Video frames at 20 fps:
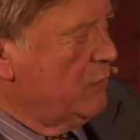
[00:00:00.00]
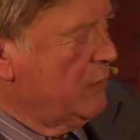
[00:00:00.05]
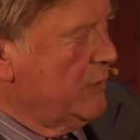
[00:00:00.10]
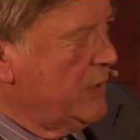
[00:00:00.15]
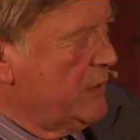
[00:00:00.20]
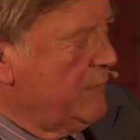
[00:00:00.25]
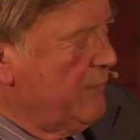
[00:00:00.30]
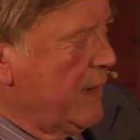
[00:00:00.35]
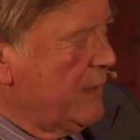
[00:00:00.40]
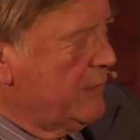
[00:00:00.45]
all
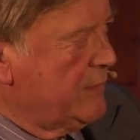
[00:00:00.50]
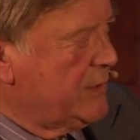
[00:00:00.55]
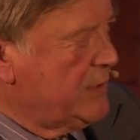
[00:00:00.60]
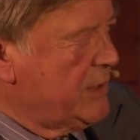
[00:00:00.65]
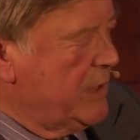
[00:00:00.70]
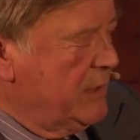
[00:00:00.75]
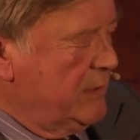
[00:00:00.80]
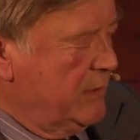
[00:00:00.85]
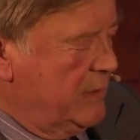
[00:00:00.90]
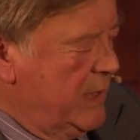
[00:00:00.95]
these votes
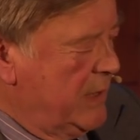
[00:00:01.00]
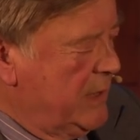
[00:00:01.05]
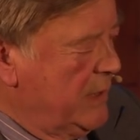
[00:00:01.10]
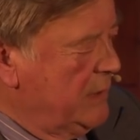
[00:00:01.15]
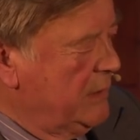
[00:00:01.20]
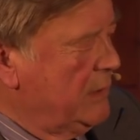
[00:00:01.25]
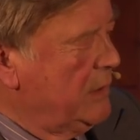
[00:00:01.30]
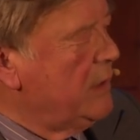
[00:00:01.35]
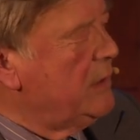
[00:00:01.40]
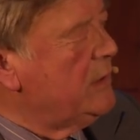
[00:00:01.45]
and did
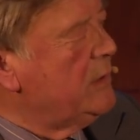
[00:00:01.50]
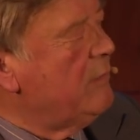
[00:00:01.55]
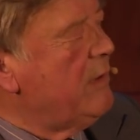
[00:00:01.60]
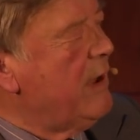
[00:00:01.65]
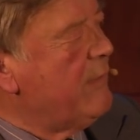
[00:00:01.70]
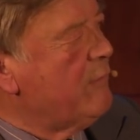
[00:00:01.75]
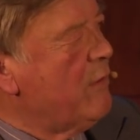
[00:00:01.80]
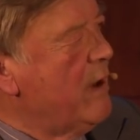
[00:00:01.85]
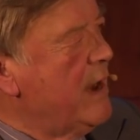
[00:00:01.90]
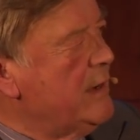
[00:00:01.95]
in the
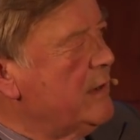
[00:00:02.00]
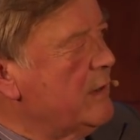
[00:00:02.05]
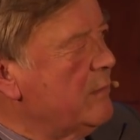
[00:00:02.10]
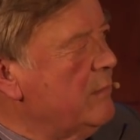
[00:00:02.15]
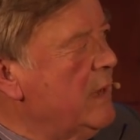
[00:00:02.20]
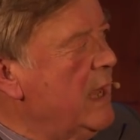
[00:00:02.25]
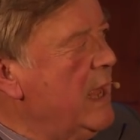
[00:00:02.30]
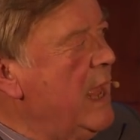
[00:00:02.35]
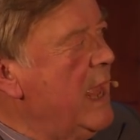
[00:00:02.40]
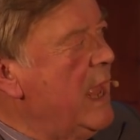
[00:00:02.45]

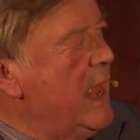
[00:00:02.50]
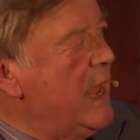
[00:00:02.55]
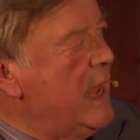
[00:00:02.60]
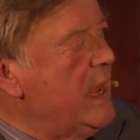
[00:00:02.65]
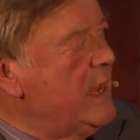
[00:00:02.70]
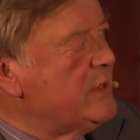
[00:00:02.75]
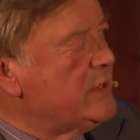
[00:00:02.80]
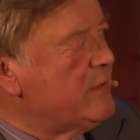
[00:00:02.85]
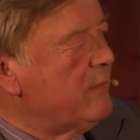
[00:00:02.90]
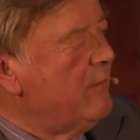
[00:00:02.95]
referendum,
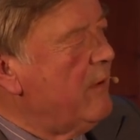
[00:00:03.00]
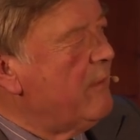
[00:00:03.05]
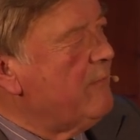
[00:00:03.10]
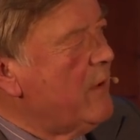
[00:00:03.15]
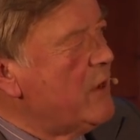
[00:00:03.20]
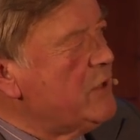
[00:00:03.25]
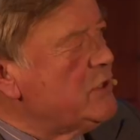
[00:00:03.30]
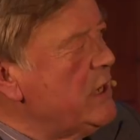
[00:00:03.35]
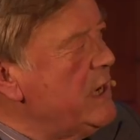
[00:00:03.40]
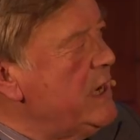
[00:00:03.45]
is
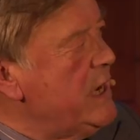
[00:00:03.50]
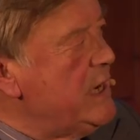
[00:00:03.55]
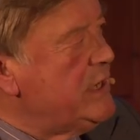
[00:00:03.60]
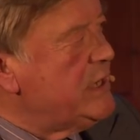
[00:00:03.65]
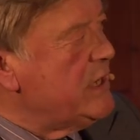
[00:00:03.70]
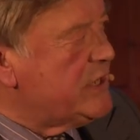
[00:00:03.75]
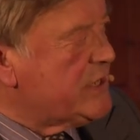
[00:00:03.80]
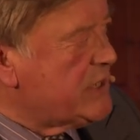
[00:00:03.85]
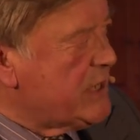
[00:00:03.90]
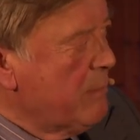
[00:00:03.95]
firstly,
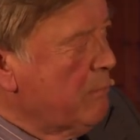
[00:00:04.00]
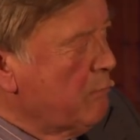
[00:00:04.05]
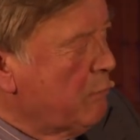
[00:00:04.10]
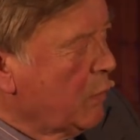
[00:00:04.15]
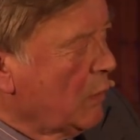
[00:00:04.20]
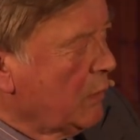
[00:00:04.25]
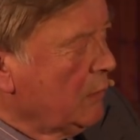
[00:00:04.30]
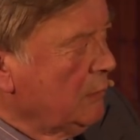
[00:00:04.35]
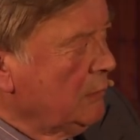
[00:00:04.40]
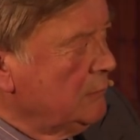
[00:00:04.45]
it is
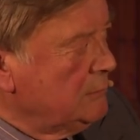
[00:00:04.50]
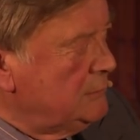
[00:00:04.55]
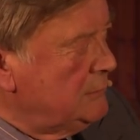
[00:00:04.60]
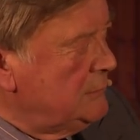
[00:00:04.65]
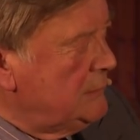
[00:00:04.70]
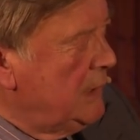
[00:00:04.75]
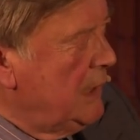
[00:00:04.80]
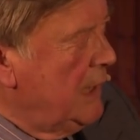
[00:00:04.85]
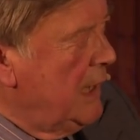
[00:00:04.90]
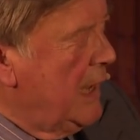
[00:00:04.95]
simple.
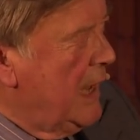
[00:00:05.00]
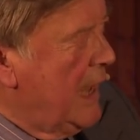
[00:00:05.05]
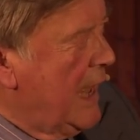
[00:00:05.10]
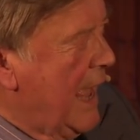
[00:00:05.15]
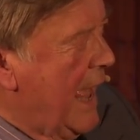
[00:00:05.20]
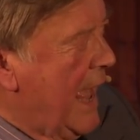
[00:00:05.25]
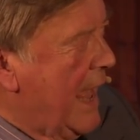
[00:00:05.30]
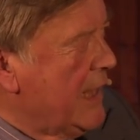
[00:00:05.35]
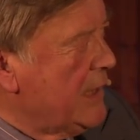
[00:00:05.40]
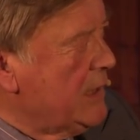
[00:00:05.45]

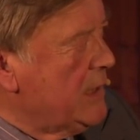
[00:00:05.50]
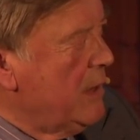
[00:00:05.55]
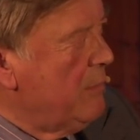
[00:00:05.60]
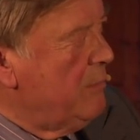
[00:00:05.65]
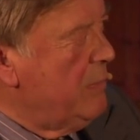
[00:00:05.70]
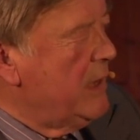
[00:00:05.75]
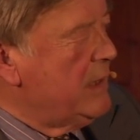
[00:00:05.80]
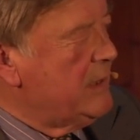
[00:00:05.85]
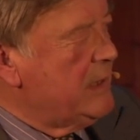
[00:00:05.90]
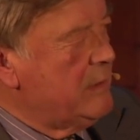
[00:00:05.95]
And
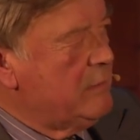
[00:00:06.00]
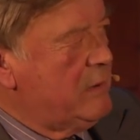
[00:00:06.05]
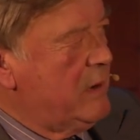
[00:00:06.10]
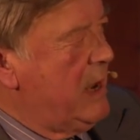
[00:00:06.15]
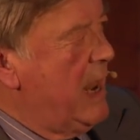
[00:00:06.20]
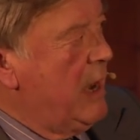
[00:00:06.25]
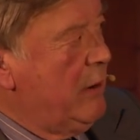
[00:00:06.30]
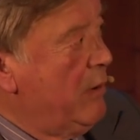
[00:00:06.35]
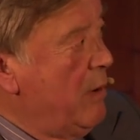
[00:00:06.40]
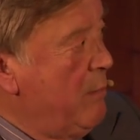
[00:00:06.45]

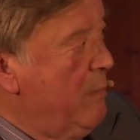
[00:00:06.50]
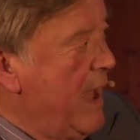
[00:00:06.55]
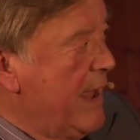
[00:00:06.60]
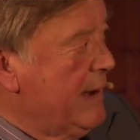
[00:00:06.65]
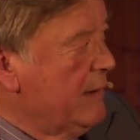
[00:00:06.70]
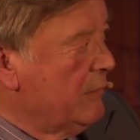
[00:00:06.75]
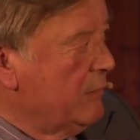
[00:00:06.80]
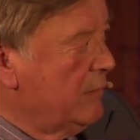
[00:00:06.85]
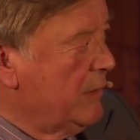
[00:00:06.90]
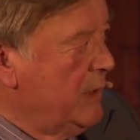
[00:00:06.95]
Hillary
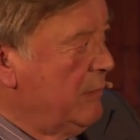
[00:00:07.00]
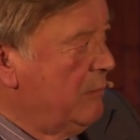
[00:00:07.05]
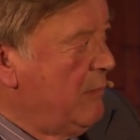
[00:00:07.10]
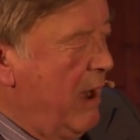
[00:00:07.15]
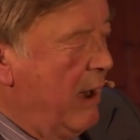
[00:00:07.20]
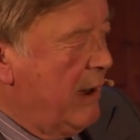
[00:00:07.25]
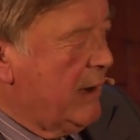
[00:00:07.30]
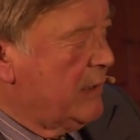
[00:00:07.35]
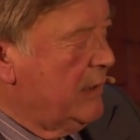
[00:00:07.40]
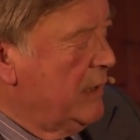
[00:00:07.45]
Benn in
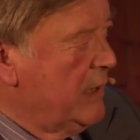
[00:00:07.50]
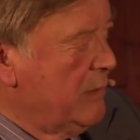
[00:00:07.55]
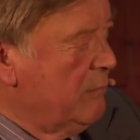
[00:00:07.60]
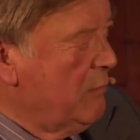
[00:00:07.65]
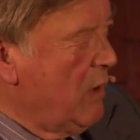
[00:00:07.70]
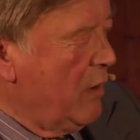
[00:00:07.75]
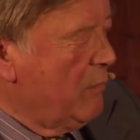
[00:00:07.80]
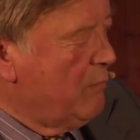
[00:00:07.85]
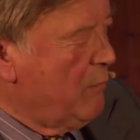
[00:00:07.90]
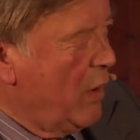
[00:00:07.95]
America,
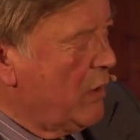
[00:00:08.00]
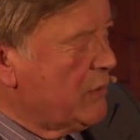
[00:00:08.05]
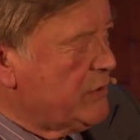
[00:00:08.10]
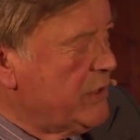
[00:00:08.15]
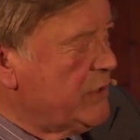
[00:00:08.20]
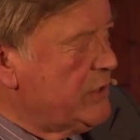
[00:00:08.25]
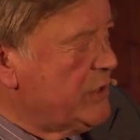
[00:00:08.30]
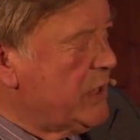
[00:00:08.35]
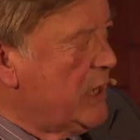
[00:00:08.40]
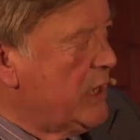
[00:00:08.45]
and a lot of
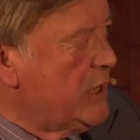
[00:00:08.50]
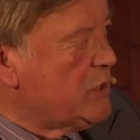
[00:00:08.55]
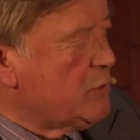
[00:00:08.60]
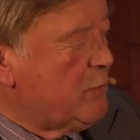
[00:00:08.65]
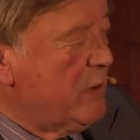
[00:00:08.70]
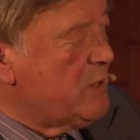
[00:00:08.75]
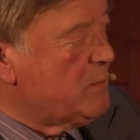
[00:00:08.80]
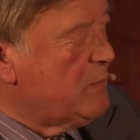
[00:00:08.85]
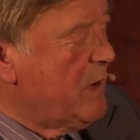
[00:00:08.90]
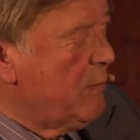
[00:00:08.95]
politicians here,
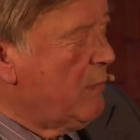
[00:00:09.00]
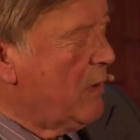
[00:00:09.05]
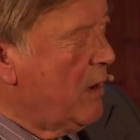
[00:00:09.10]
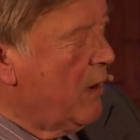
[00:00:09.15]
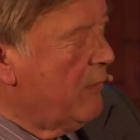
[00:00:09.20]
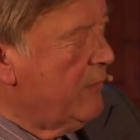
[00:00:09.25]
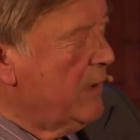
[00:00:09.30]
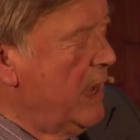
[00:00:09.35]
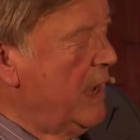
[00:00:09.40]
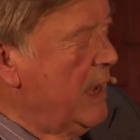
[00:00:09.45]
switch people
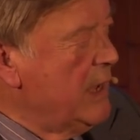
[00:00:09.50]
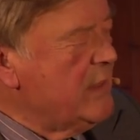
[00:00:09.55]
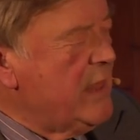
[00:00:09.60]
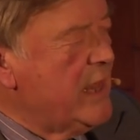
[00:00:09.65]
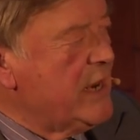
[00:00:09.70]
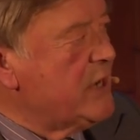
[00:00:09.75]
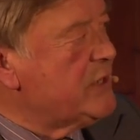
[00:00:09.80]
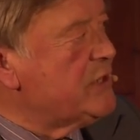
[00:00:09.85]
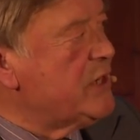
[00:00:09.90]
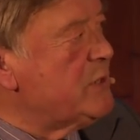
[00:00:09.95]
off.
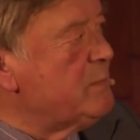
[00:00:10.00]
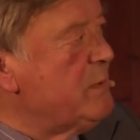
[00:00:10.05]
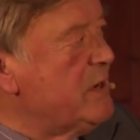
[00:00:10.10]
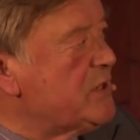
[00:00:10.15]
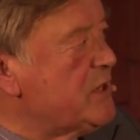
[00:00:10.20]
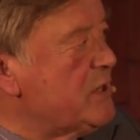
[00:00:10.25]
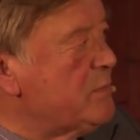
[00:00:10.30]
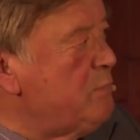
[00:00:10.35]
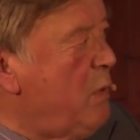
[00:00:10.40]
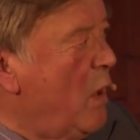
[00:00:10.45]
They're just
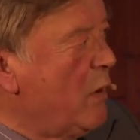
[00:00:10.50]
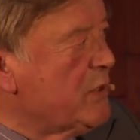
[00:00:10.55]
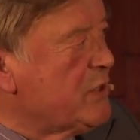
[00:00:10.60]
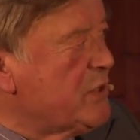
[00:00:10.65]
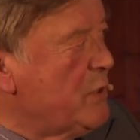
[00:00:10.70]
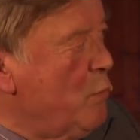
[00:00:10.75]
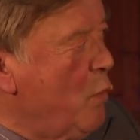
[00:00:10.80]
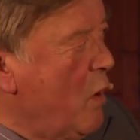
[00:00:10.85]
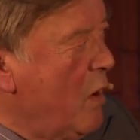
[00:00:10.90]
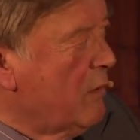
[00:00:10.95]
dismissed as
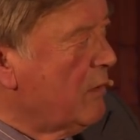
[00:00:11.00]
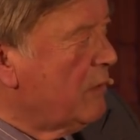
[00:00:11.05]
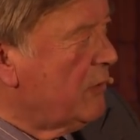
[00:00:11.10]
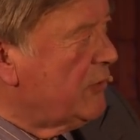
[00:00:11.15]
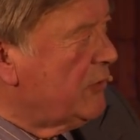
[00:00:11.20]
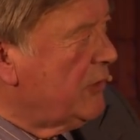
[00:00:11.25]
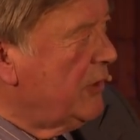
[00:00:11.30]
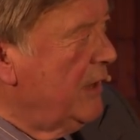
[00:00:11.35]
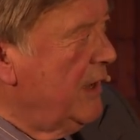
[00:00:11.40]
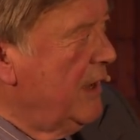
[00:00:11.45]
policy
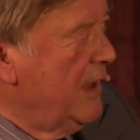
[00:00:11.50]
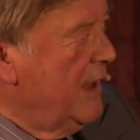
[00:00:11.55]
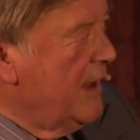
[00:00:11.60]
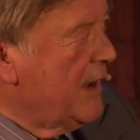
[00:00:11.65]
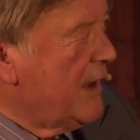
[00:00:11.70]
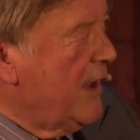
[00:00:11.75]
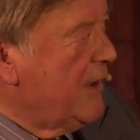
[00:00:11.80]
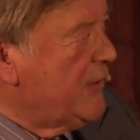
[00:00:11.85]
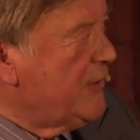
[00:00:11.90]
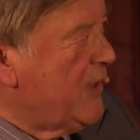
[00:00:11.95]
wonks
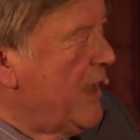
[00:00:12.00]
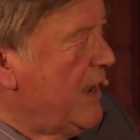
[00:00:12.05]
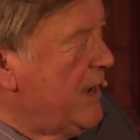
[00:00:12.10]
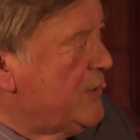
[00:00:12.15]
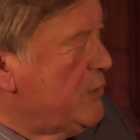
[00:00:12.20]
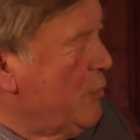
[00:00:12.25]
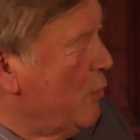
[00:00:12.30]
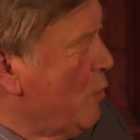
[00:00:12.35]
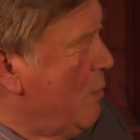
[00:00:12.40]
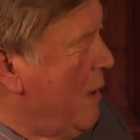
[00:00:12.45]
because they
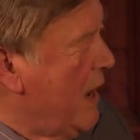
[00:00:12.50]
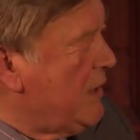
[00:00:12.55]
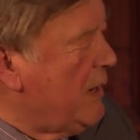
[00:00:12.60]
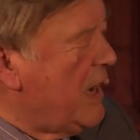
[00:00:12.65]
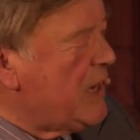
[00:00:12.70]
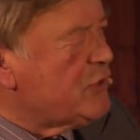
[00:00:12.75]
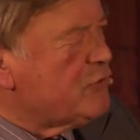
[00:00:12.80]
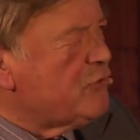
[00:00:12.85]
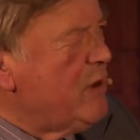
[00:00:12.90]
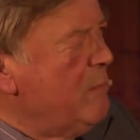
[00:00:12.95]
talk about
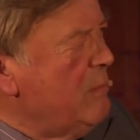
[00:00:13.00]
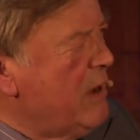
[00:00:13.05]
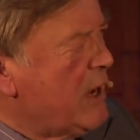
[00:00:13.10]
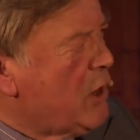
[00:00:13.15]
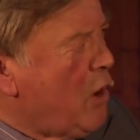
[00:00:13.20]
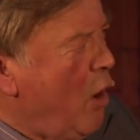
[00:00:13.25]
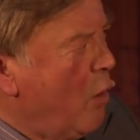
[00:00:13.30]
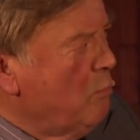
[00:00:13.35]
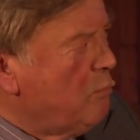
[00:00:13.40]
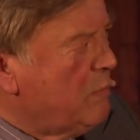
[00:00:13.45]
extremely
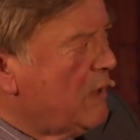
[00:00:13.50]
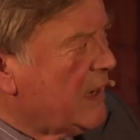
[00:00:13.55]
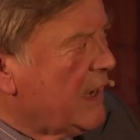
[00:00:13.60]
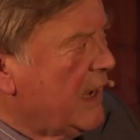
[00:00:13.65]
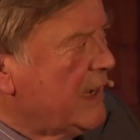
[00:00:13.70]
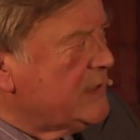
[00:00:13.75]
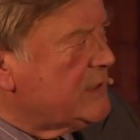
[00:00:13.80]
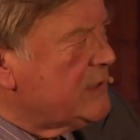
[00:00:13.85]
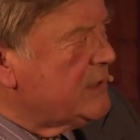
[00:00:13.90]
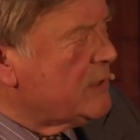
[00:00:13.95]

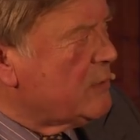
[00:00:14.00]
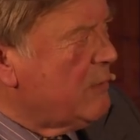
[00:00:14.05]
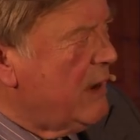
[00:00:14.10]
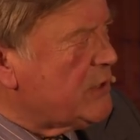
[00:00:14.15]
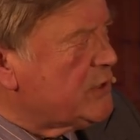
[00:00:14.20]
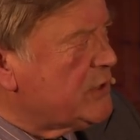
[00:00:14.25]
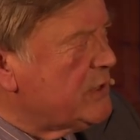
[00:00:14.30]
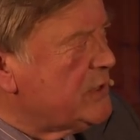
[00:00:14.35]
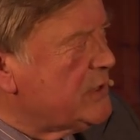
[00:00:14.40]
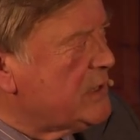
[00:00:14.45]
complicated
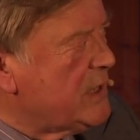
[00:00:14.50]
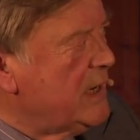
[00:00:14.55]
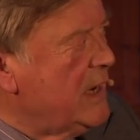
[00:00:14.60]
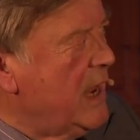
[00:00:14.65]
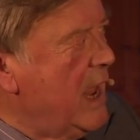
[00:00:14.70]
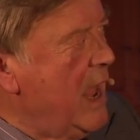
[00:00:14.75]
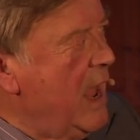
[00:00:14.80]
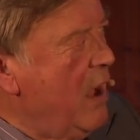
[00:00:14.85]
questions. And